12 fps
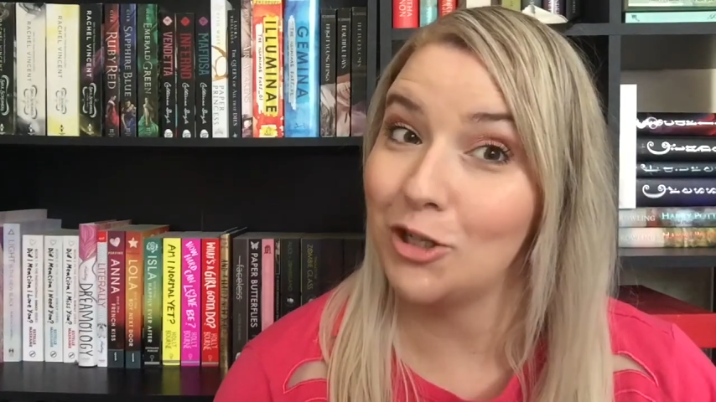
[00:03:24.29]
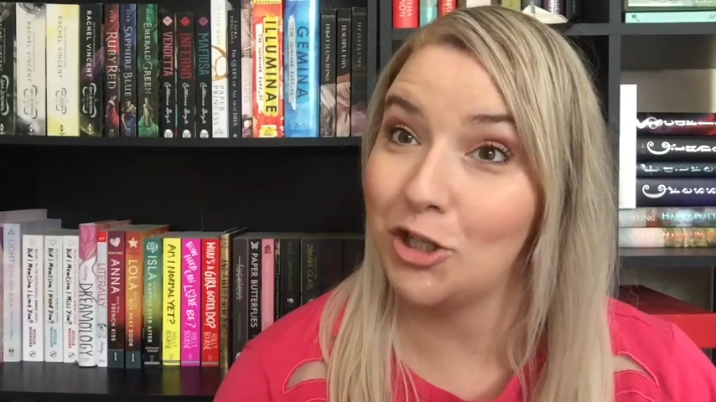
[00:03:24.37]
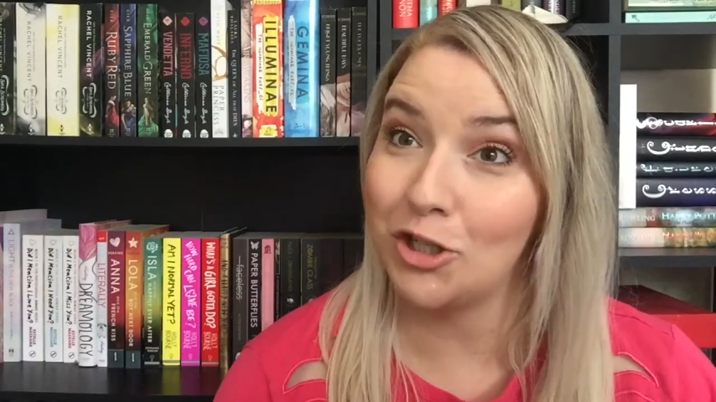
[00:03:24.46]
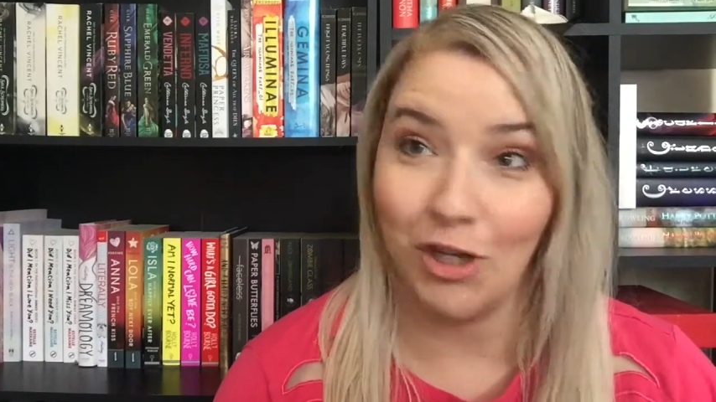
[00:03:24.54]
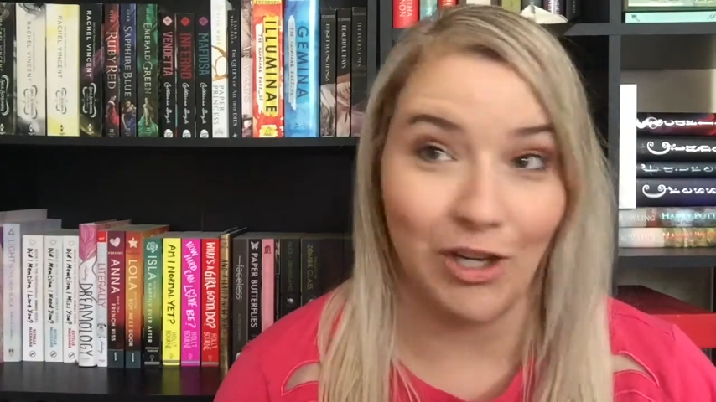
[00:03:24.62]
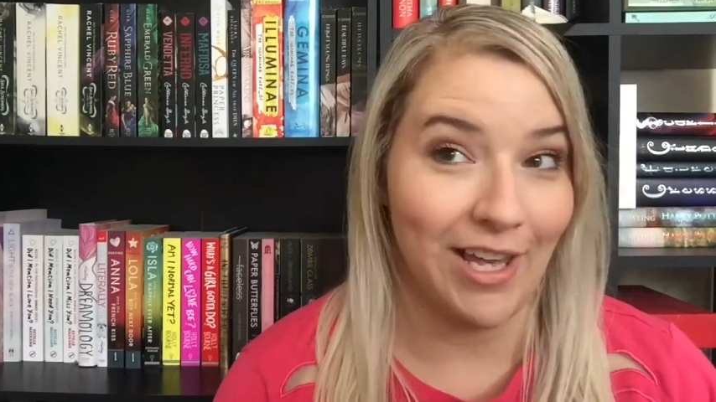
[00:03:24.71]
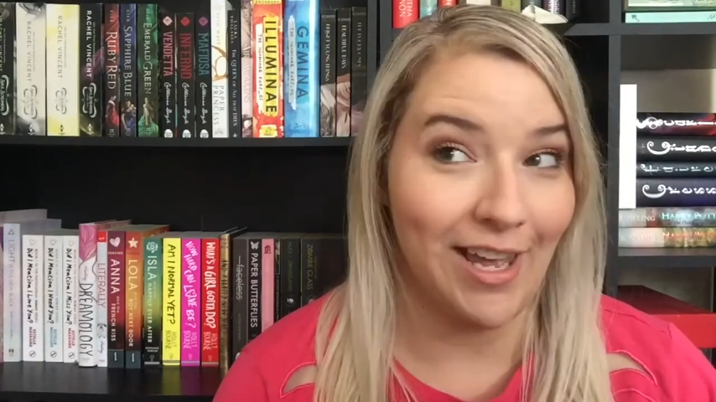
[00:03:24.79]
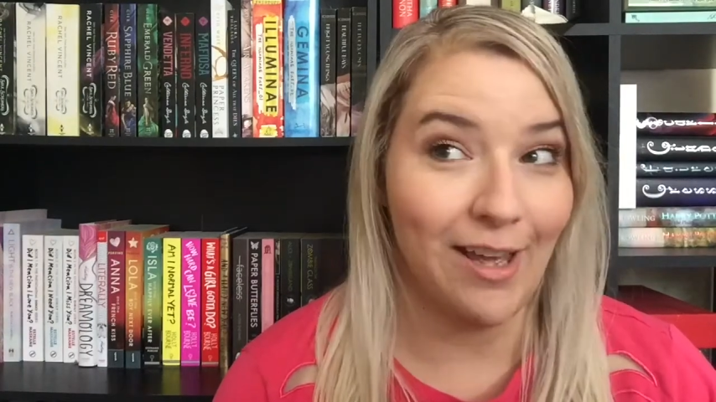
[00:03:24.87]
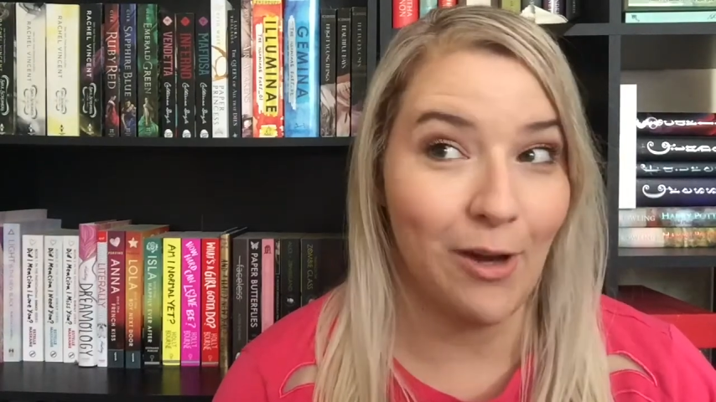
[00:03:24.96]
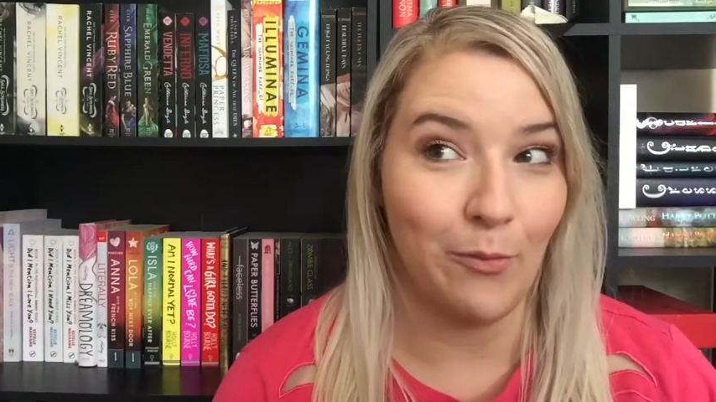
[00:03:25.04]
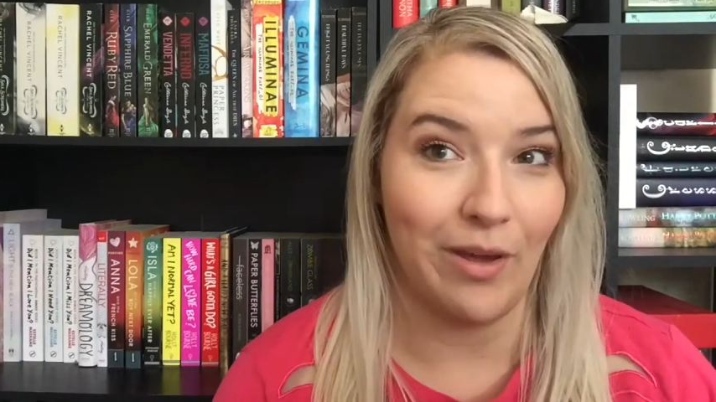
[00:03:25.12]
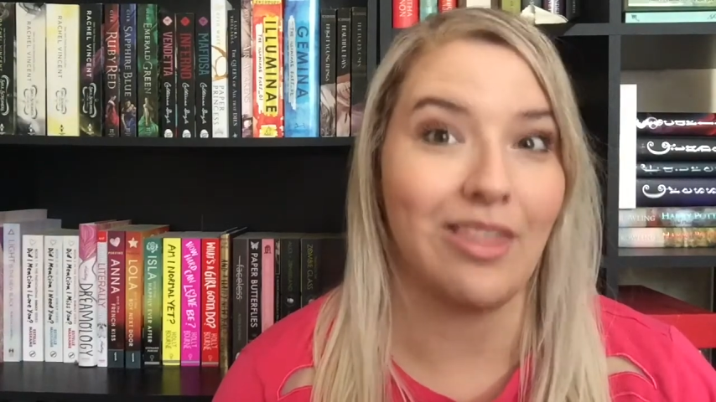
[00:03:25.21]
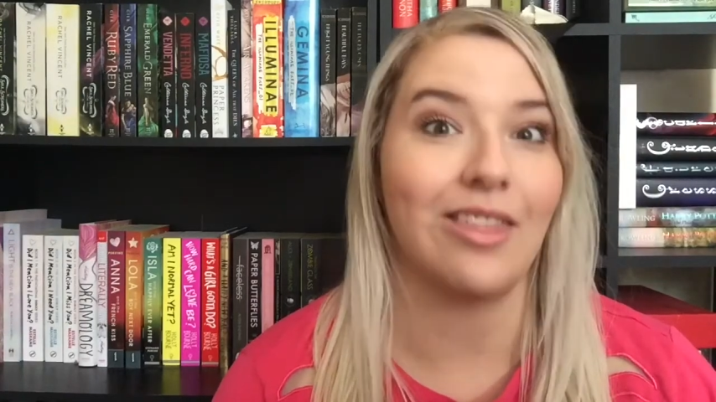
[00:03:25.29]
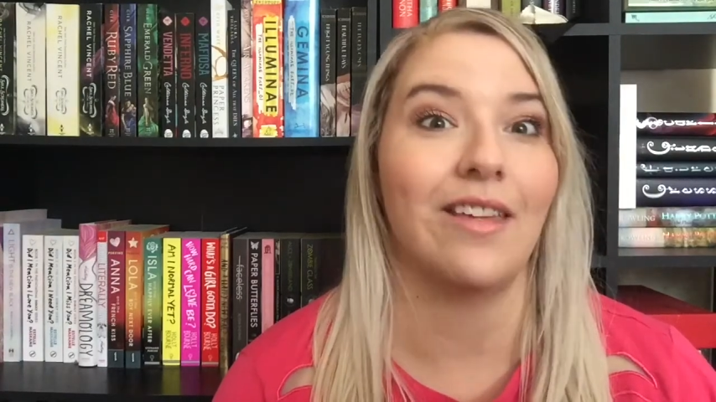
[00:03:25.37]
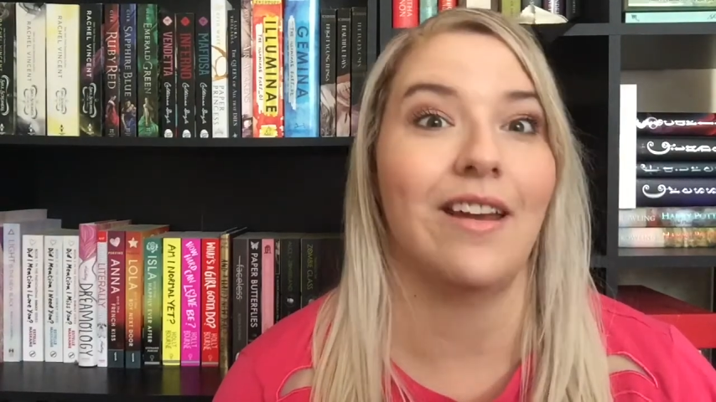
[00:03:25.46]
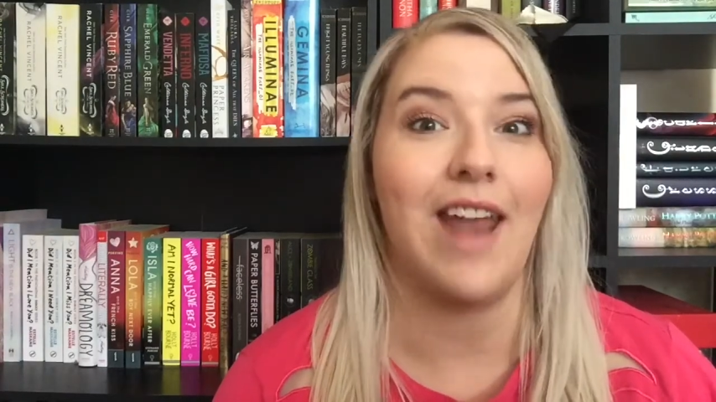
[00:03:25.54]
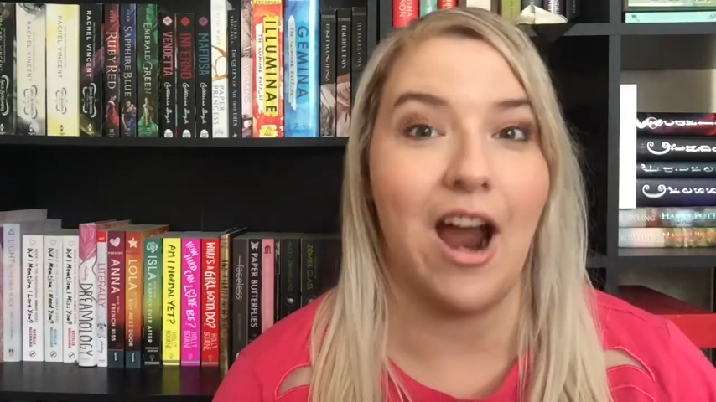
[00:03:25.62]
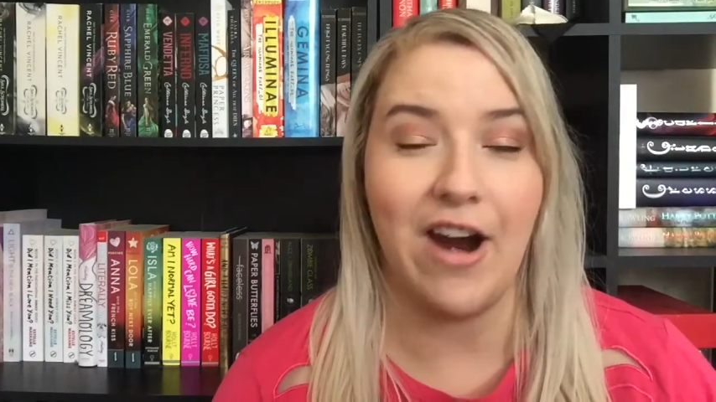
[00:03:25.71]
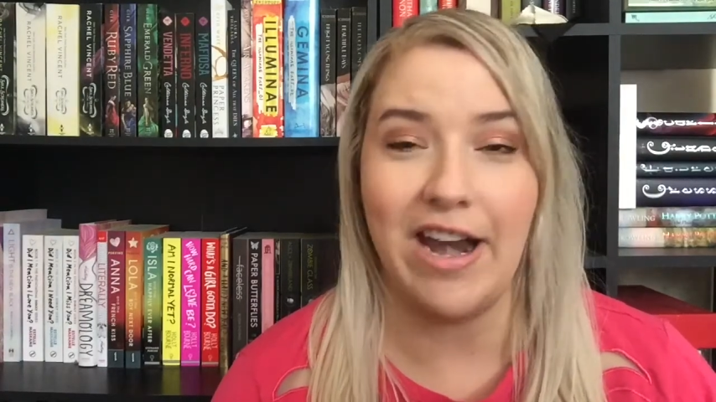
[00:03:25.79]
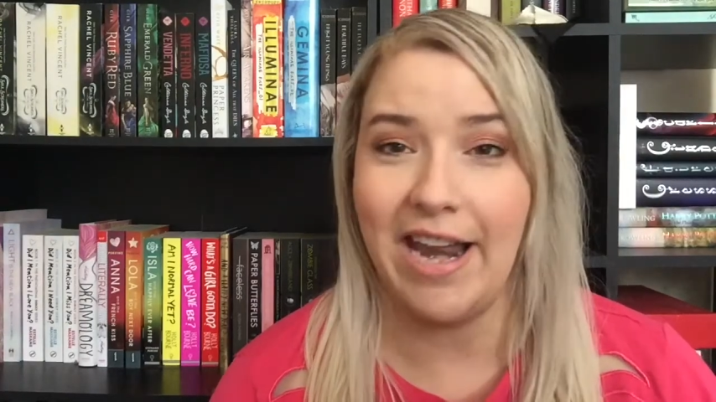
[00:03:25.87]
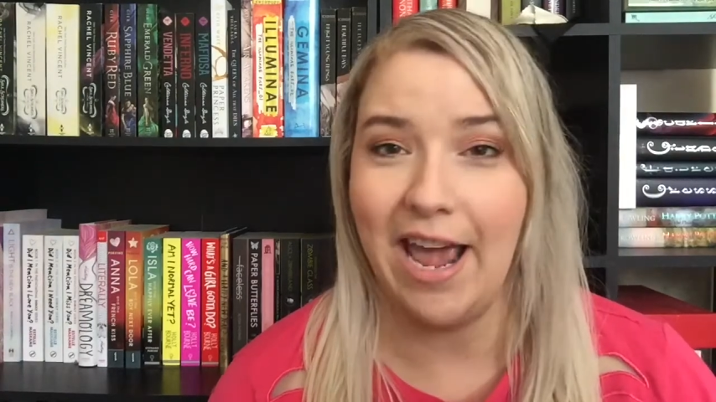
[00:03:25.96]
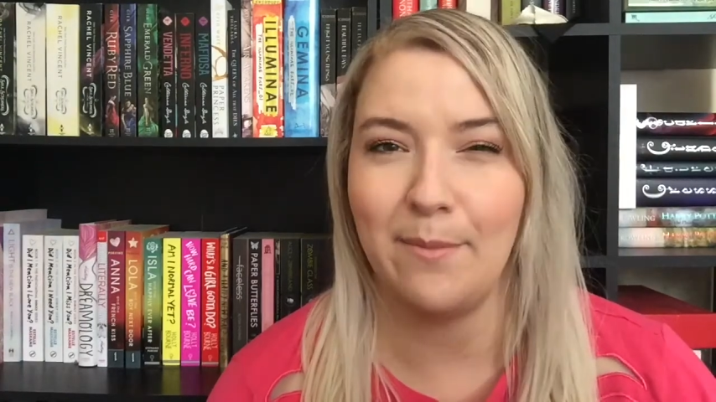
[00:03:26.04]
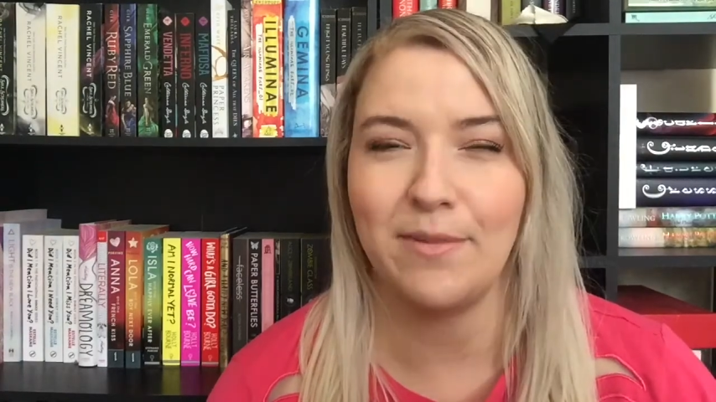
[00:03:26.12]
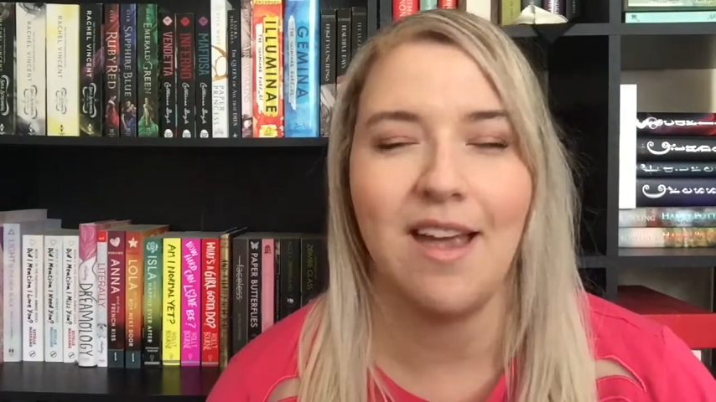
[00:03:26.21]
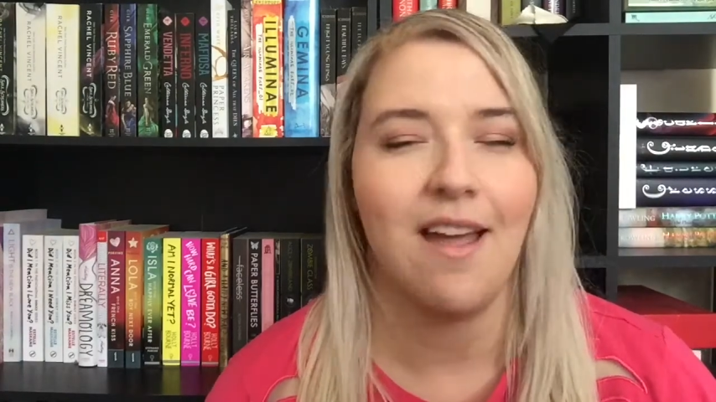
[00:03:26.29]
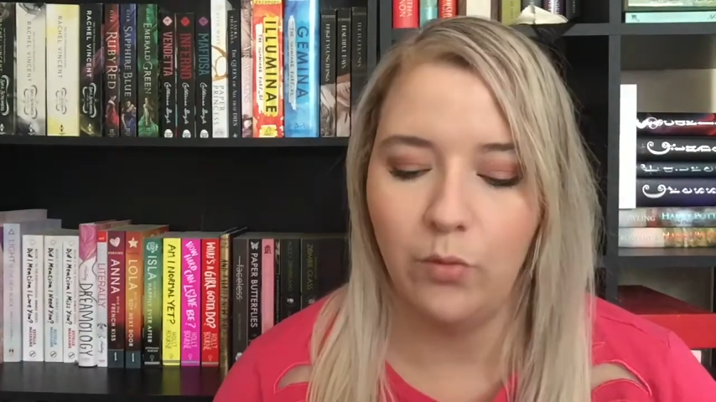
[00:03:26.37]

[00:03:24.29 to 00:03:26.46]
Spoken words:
shocking with narrator names.